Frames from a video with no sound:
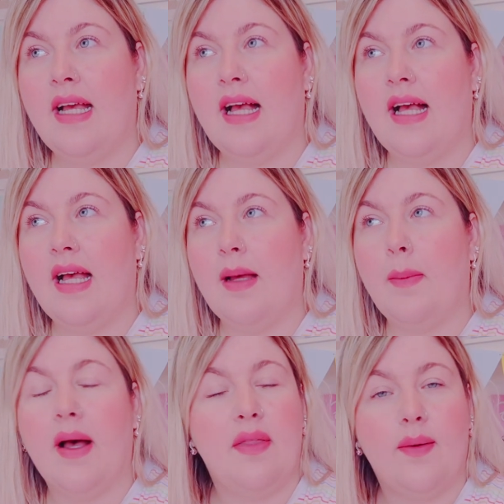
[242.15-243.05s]
but
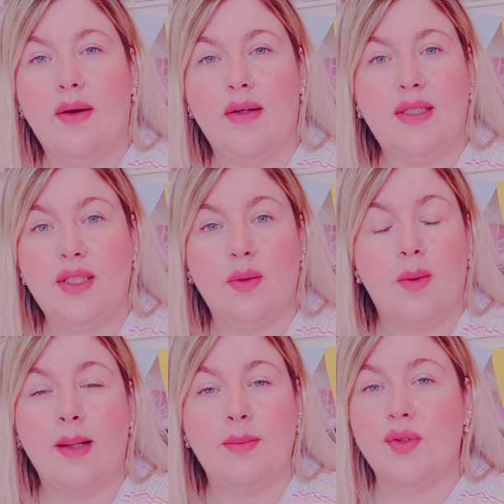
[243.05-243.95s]
I thought, do you know
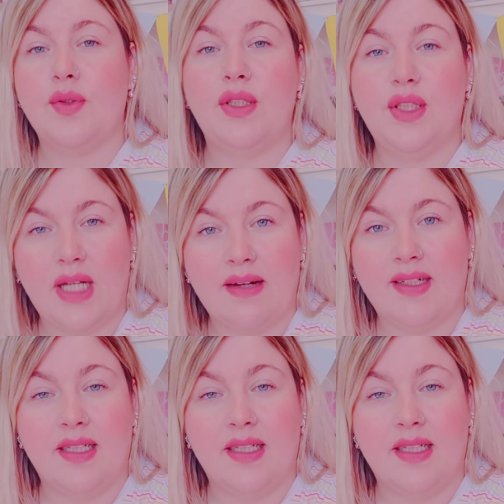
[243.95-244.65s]
what, I'm just going to share it,